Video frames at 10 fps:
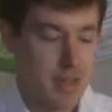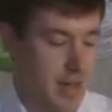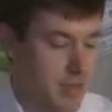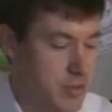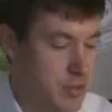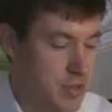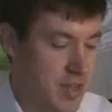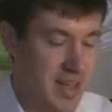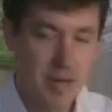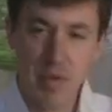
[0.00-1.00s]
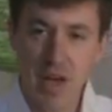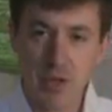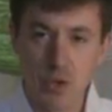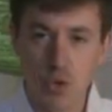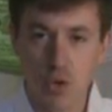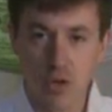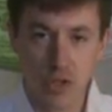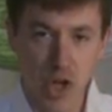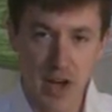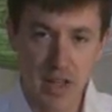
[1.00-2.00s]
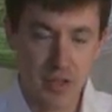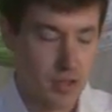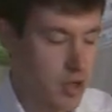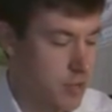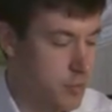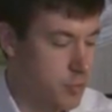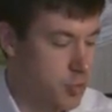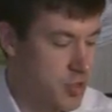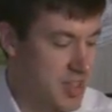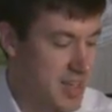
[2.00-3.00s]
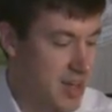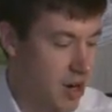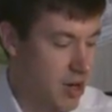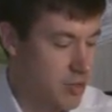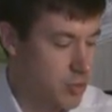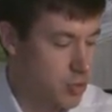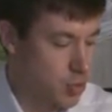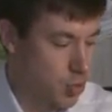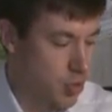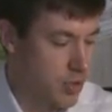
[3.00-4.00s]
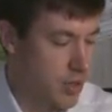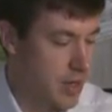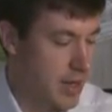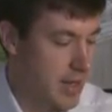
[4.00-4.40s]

This is an eBay store, Chinese Kung Fu Tea Art Store.